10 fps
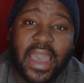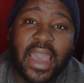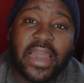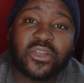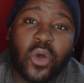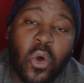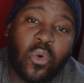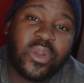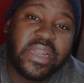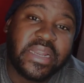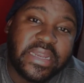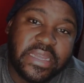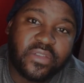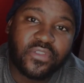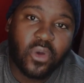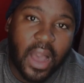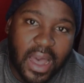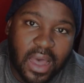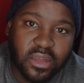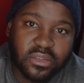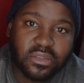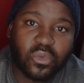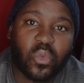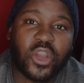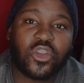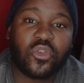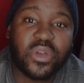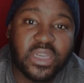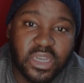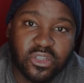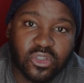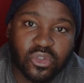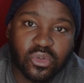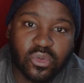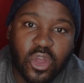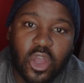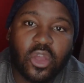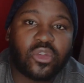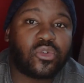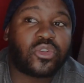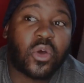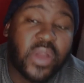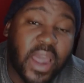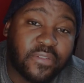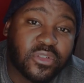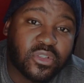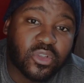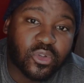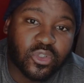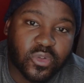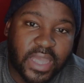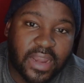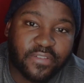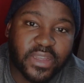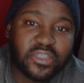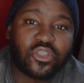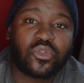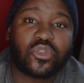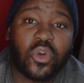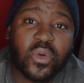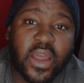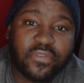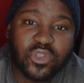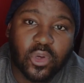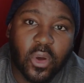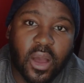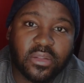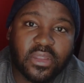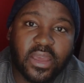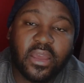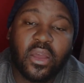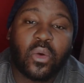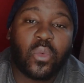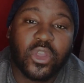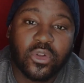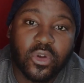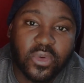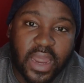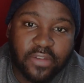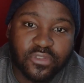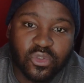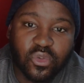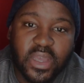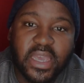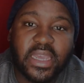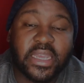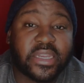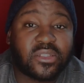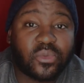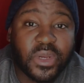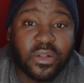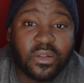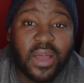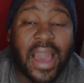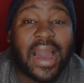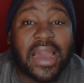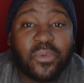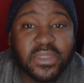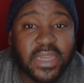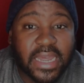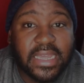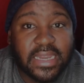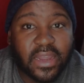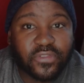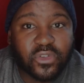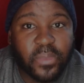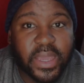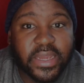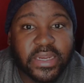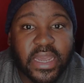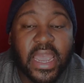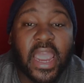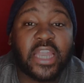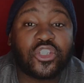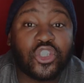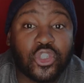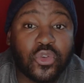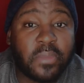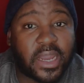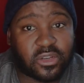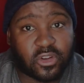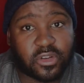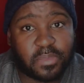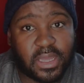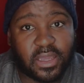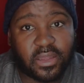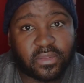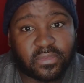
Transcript: and only leave your house when you need to. You don't have to social gallivant. You don't have to go out there when you don't have to. It is real. I was lucky enough to make it, and you might not be.